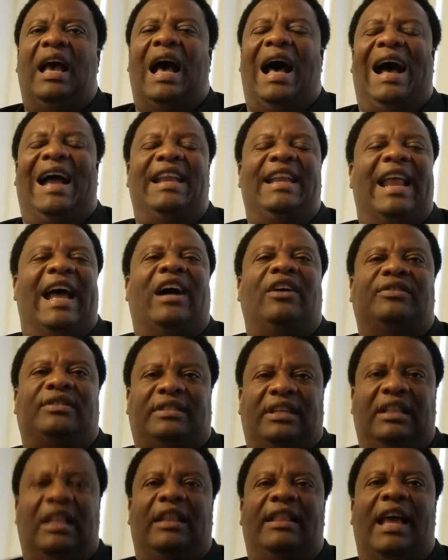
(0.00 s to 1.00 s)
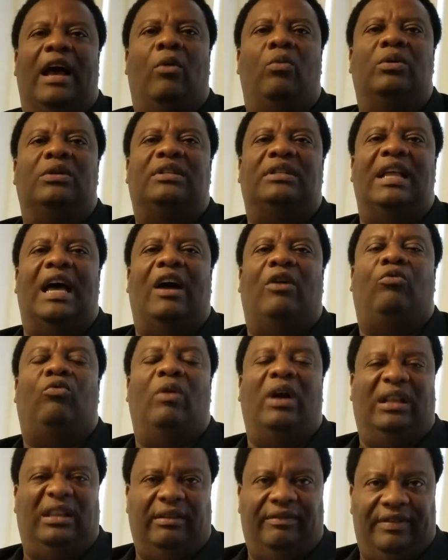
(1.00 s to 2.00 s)
I now see that was not
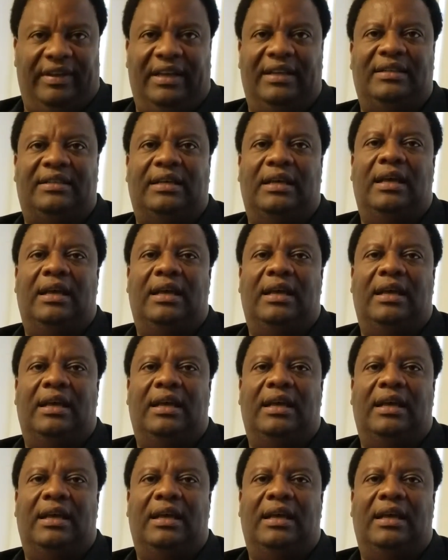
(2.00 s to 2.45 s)
relevant.